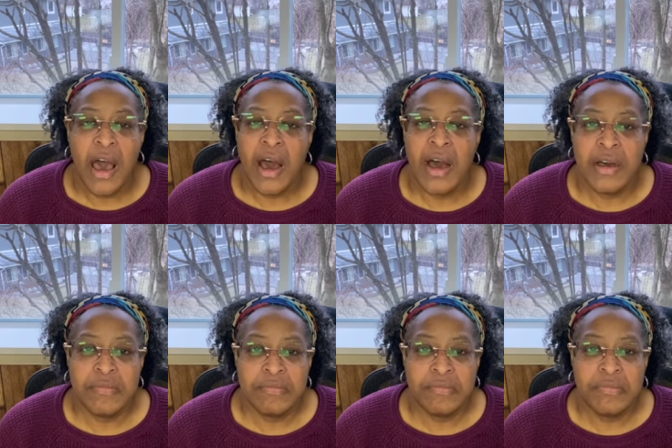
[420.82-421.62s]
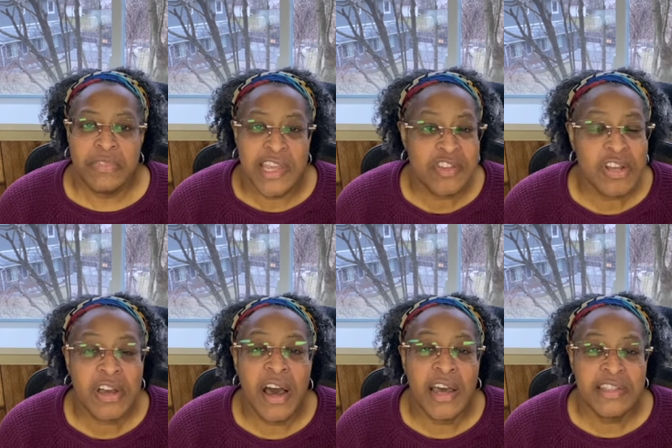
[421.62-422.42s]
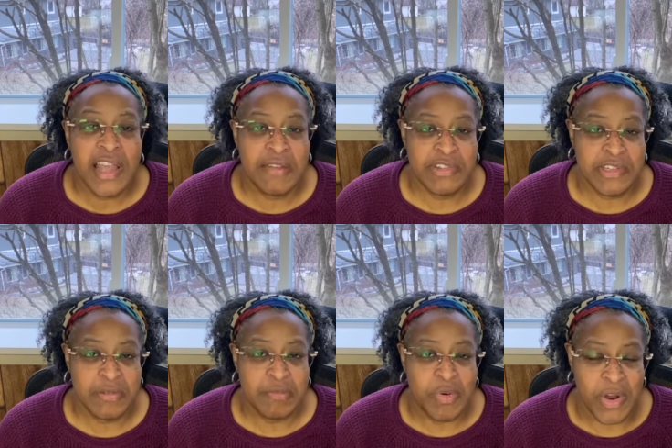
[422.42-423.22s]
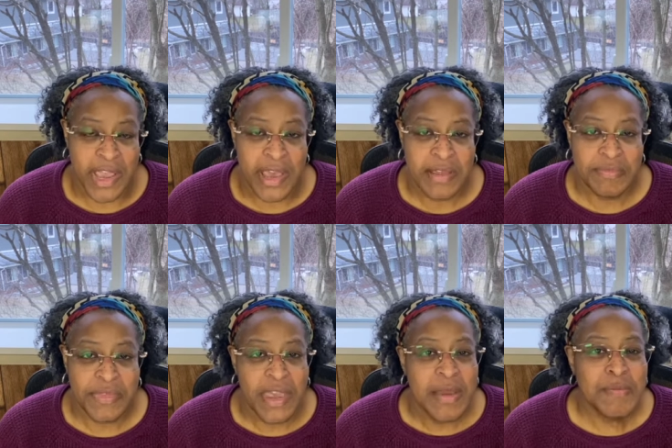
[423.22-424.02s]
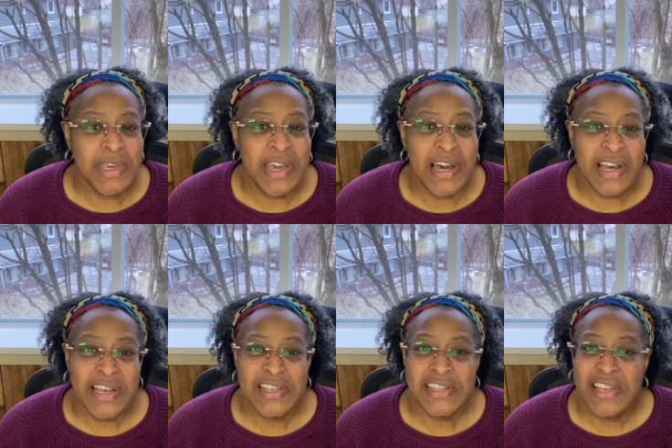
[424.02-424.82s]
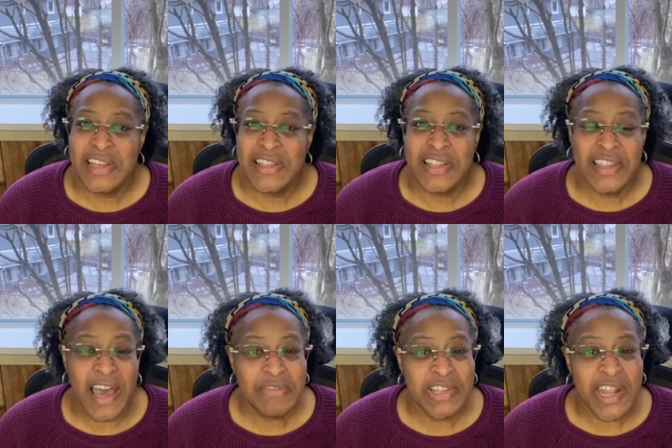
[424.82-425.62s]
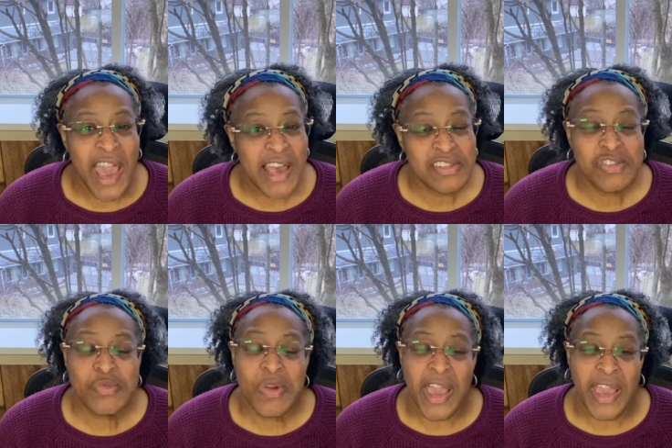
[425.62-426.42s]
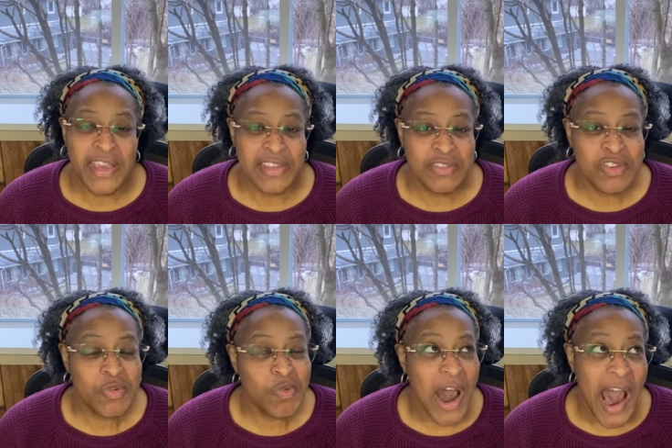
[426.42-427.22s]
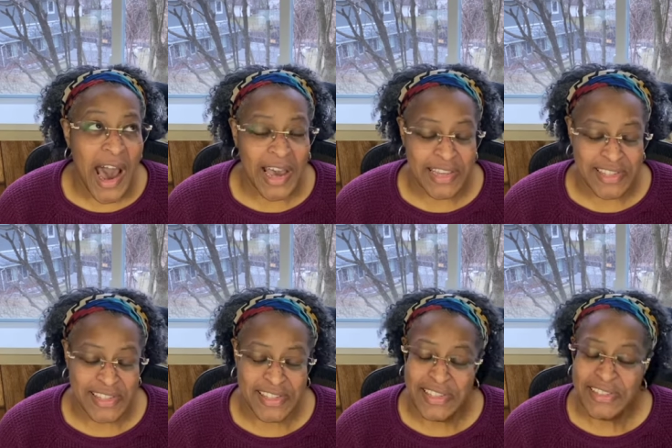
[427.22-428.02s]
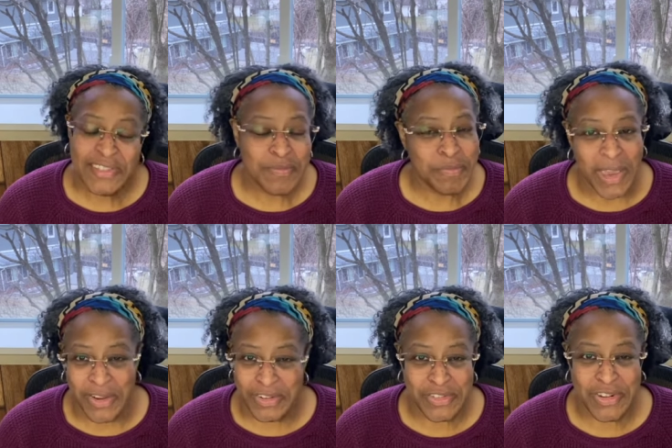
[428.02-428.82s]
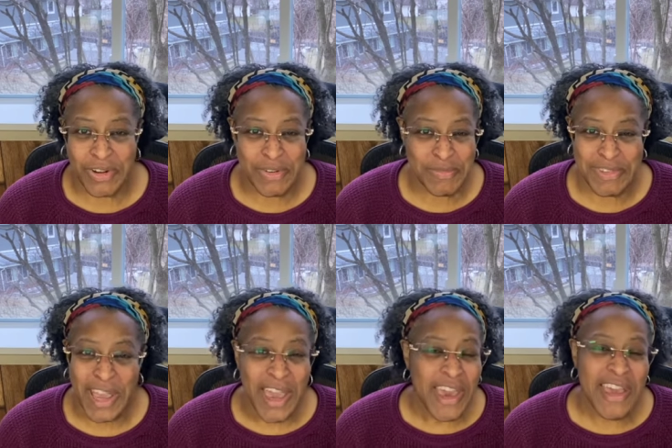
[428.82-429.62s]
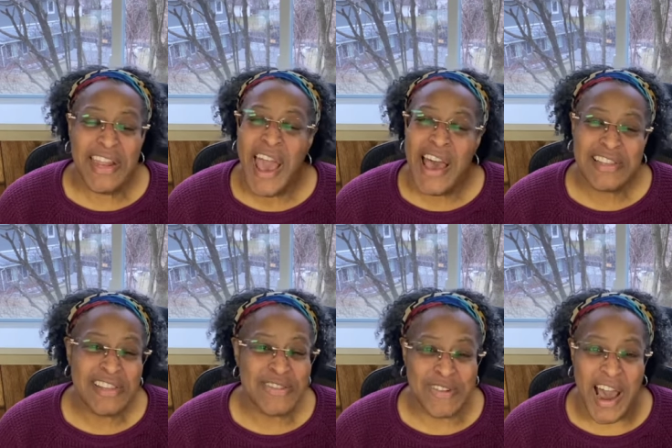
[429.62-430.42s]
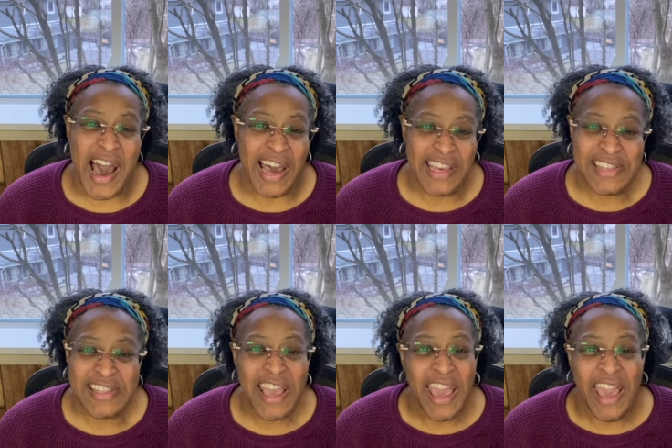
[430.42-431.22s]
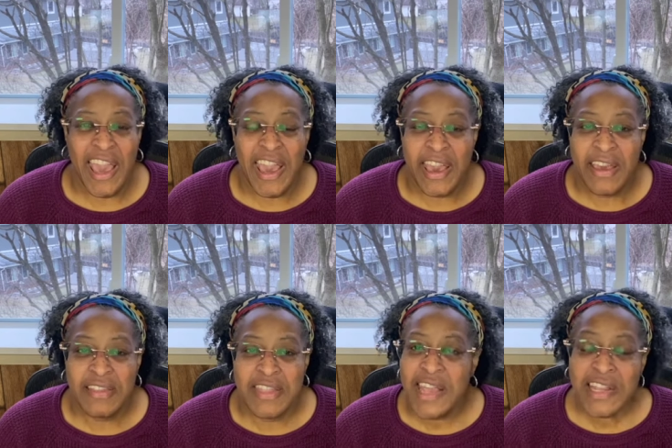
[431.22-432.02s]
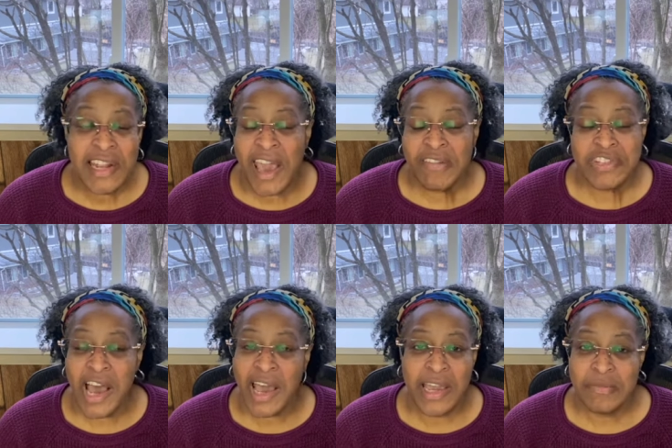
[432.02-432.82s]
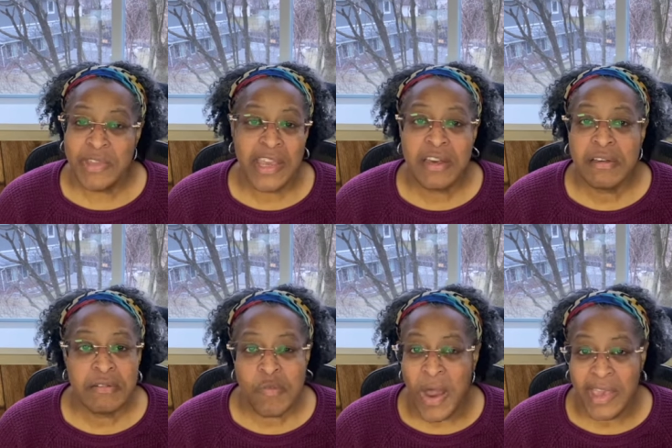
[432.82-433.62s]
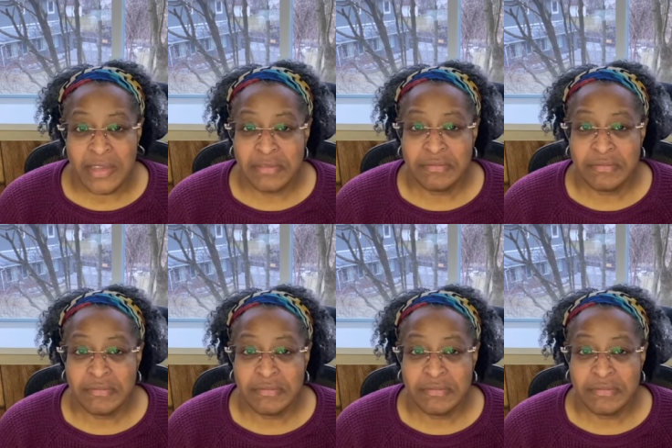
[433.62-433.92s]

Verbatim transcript: um, they took unleavened bread because the leaven has to, to rise. Baker's terms. It has to rise. And they didn't have time. They couldn't wait